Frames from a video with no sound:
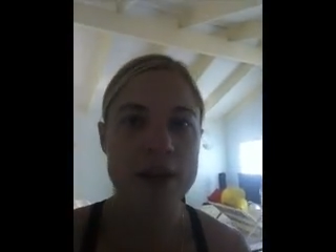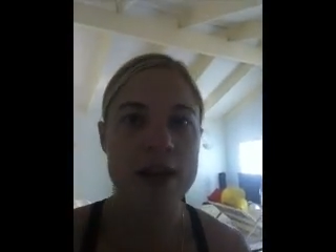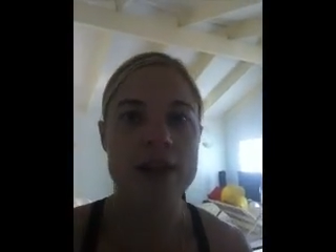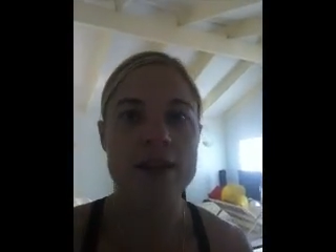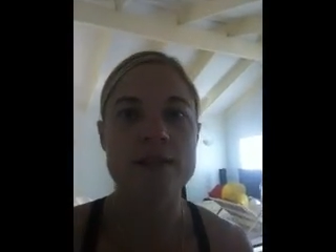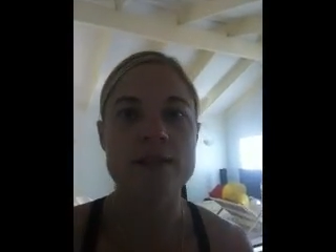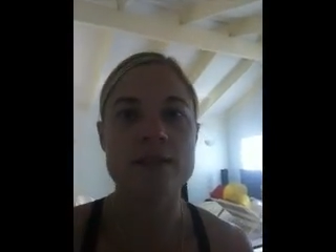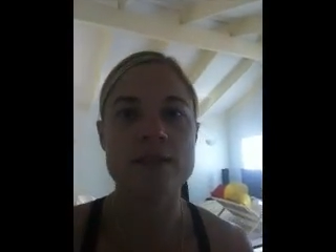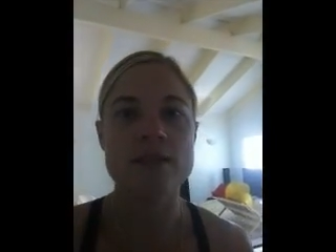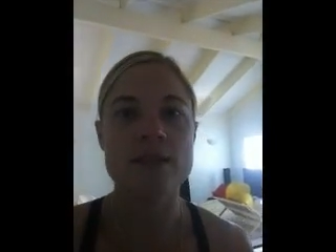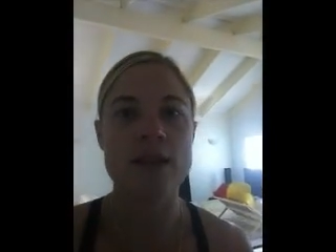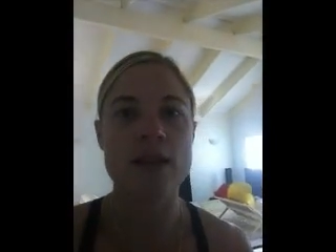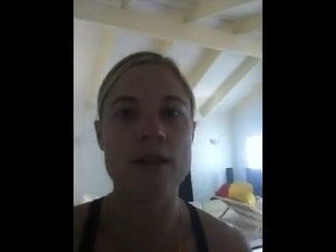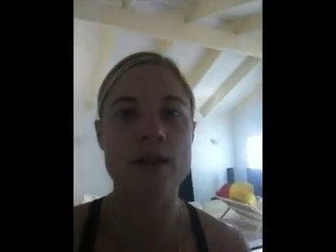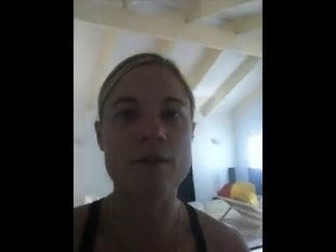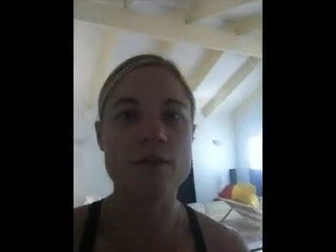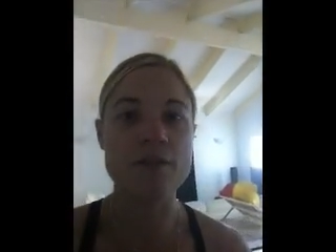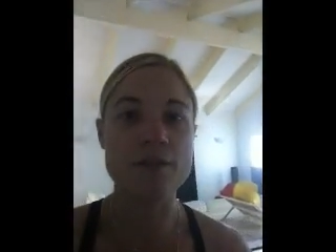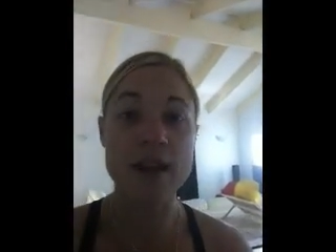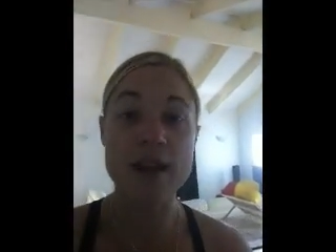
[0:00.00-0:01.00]
fat
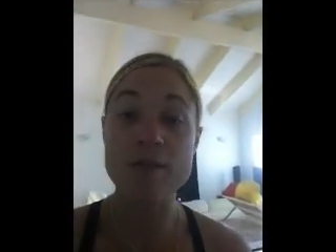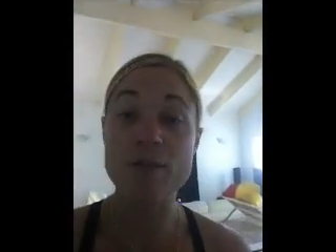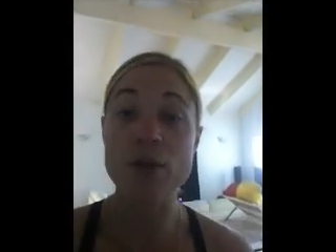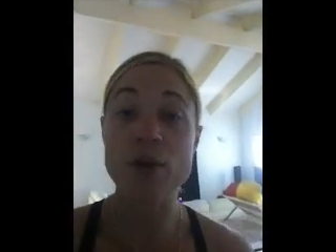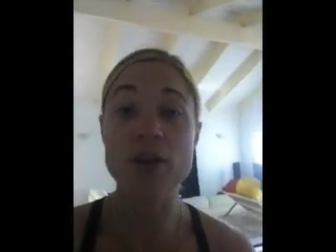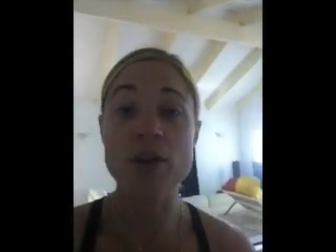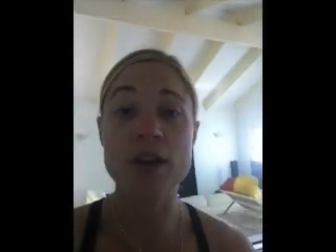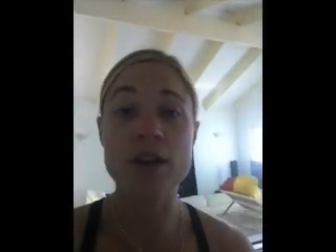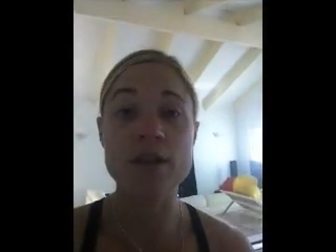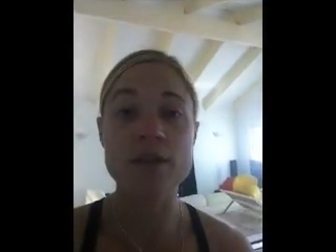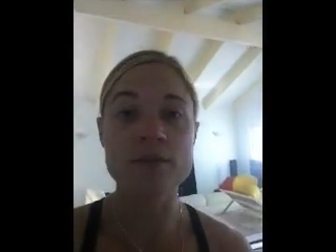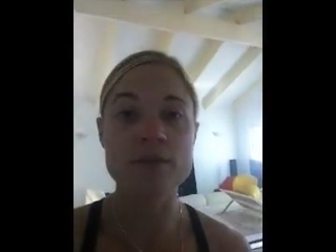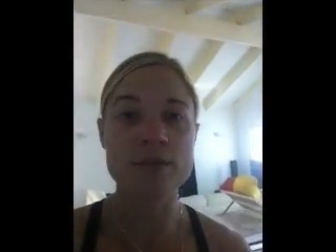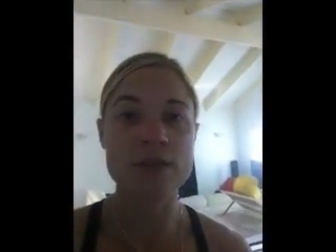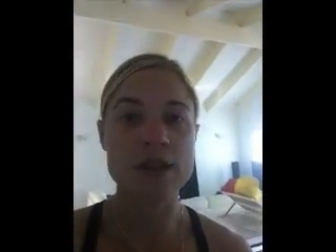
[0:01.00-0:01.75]
burner.